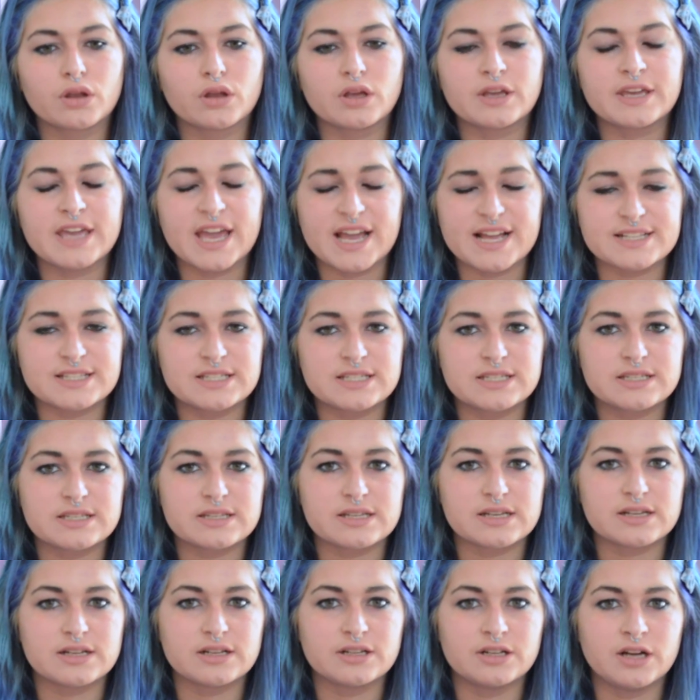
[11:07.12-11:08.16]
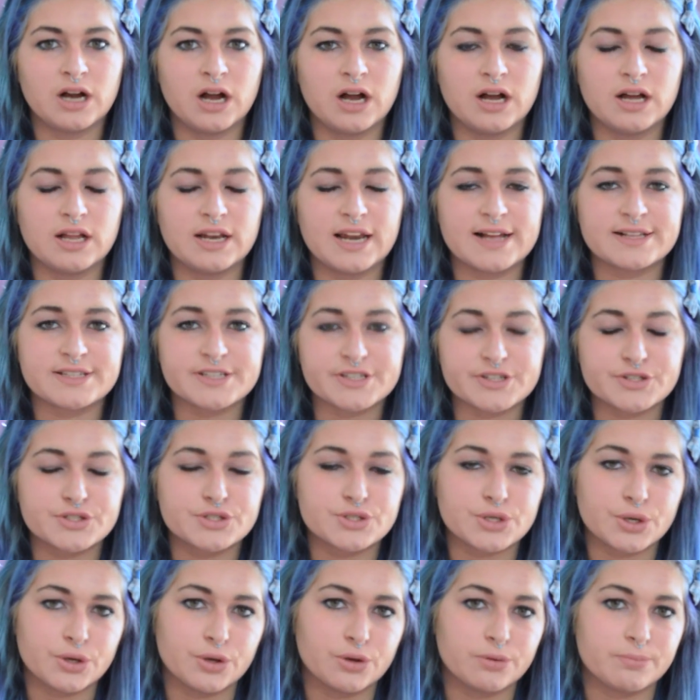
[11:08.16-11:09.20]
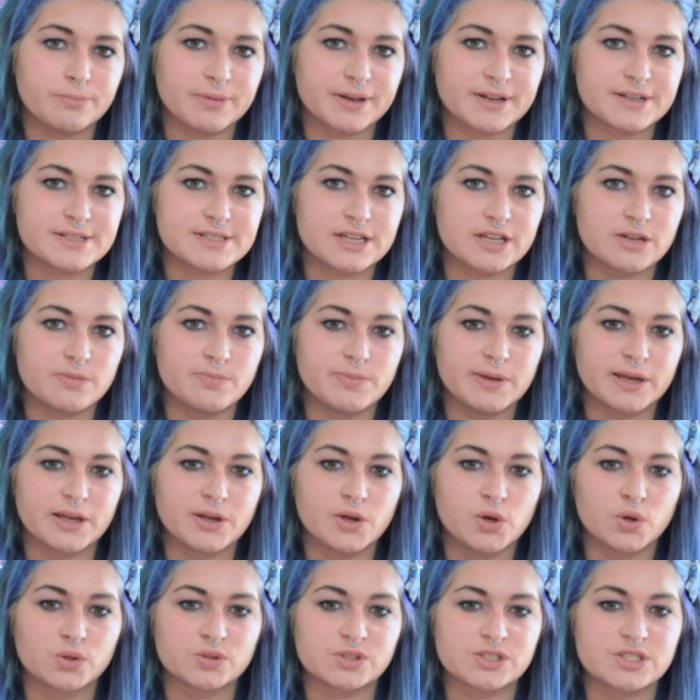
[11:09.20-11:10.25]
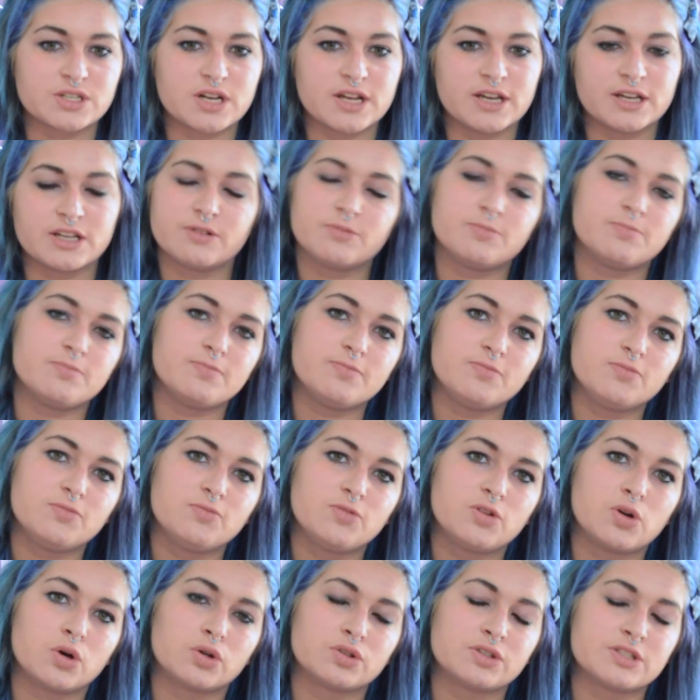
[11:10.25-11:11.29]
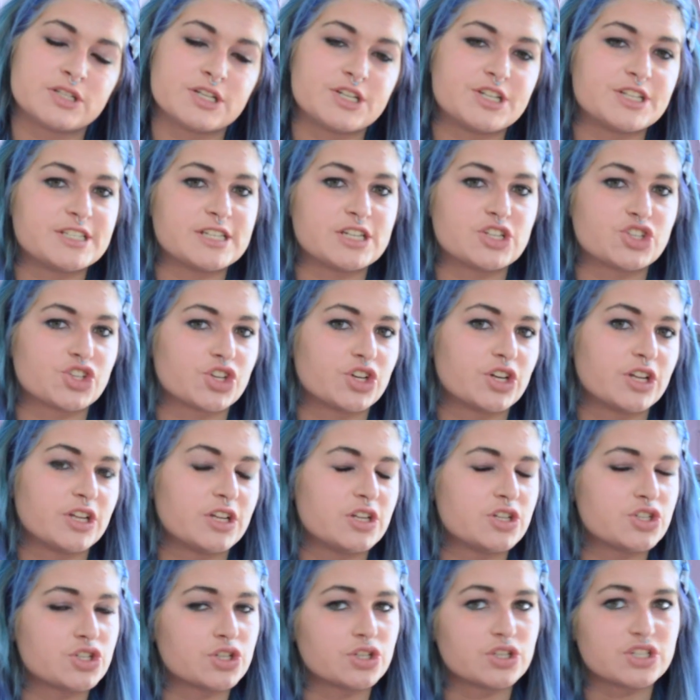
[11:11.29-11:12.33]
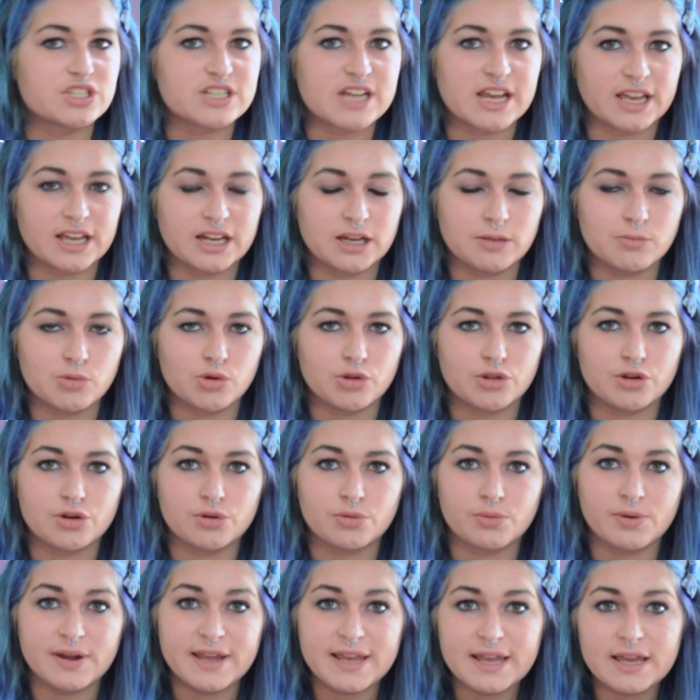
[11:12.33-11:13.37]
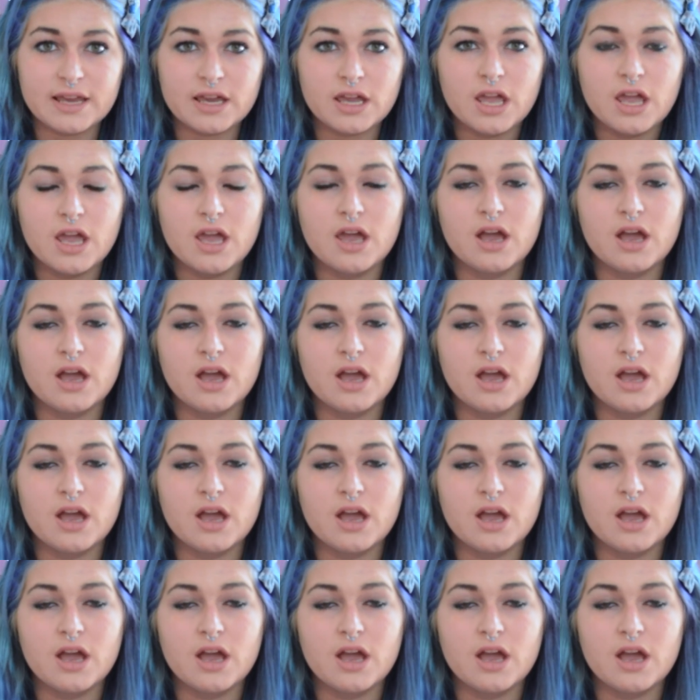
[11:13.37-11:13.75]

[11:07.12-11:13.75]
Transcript: get a letter soon, because it had gone to decision and it shouldn't take any more than a week.